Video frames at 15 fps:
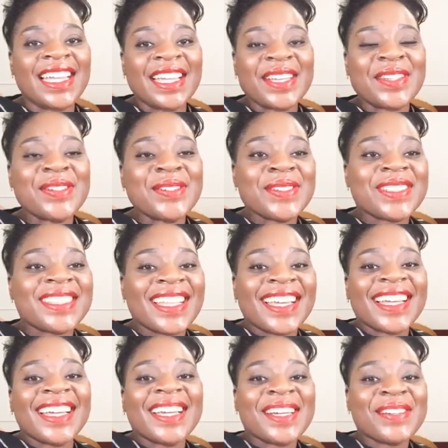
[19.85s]
Who's
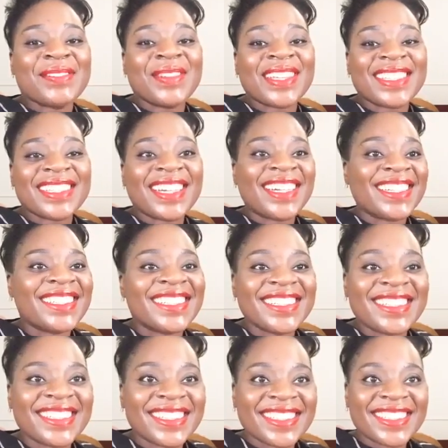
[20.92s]
there? I'm excited
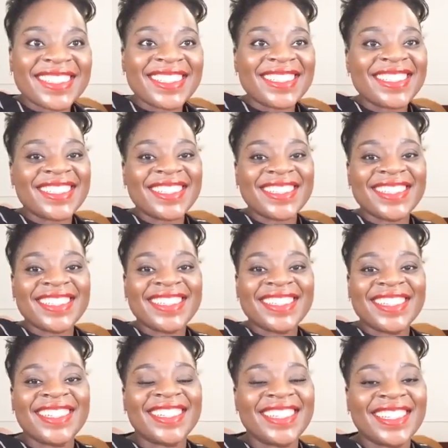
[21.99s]
to see.
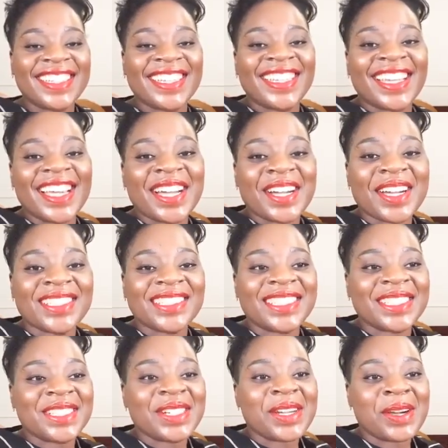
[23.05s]
I can't see
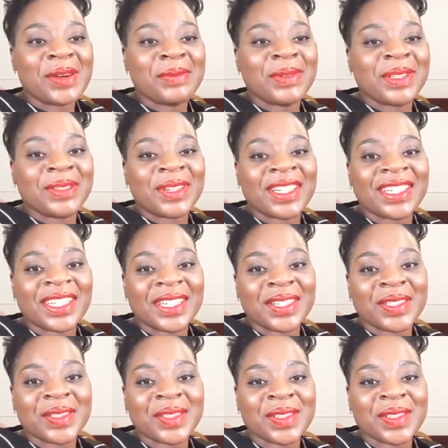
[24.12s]
your comment right now.